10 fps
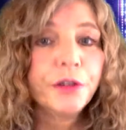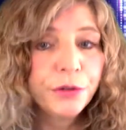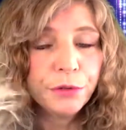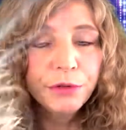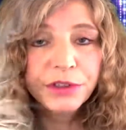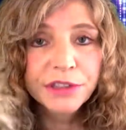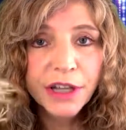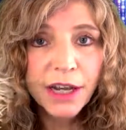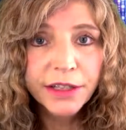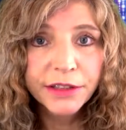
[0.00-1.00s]
You
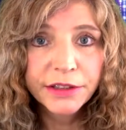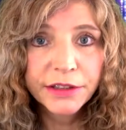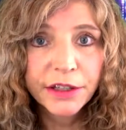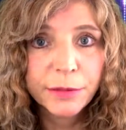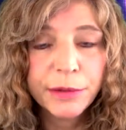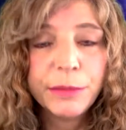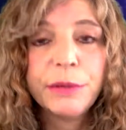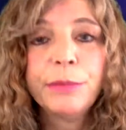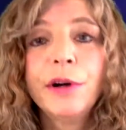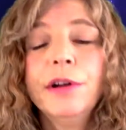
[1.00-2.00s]
decided to come and
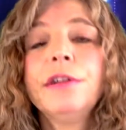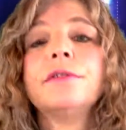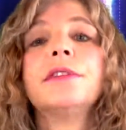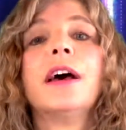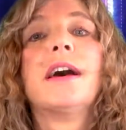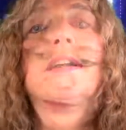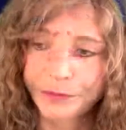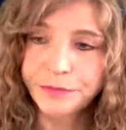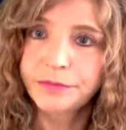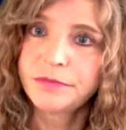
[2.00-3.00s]
be part of that.
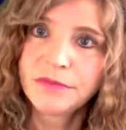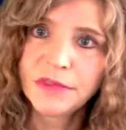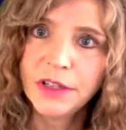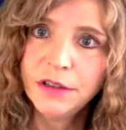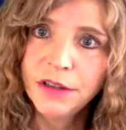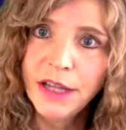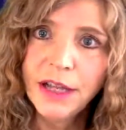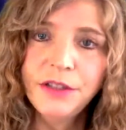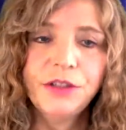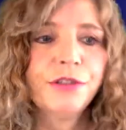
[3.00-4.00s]

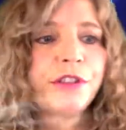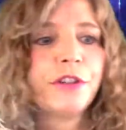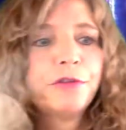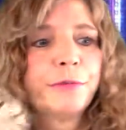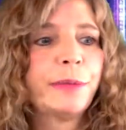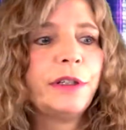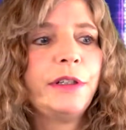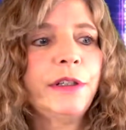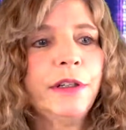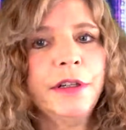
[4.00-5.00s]
Let yourself
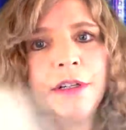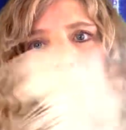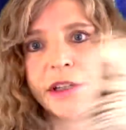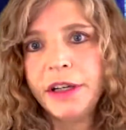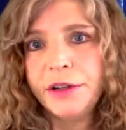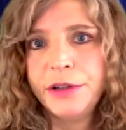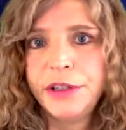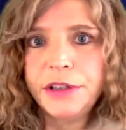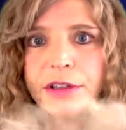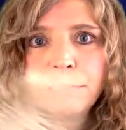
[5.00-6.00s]
be
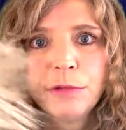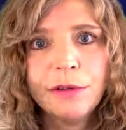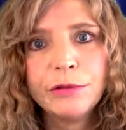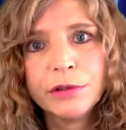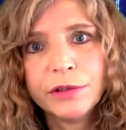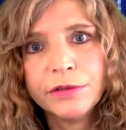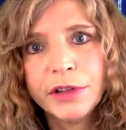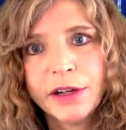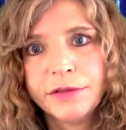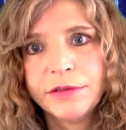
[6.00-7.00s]
carried in the river of
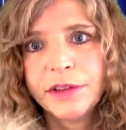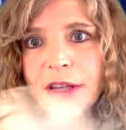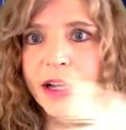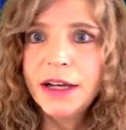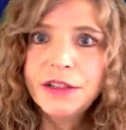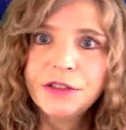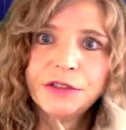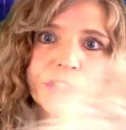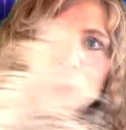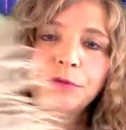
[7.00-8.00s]
life. Let
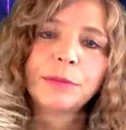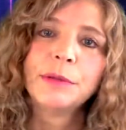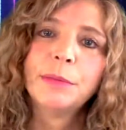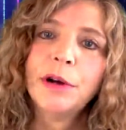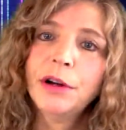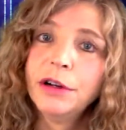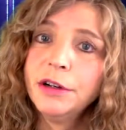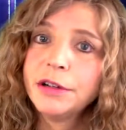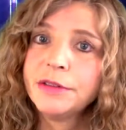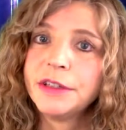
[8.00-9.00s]
yourself be
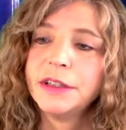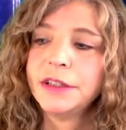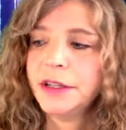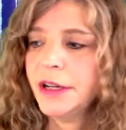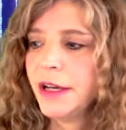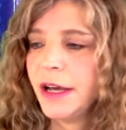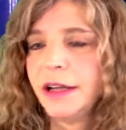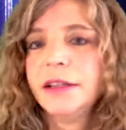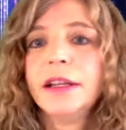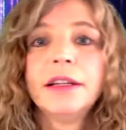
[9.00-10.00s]
part of it
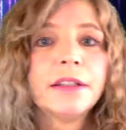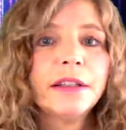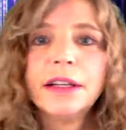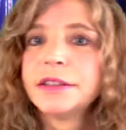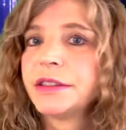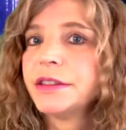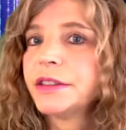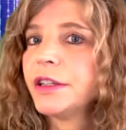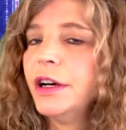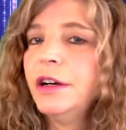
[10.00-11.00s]
and let the lessons
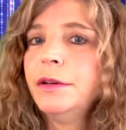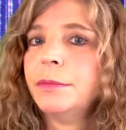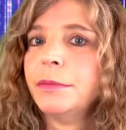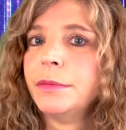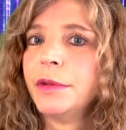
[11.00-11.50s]
come.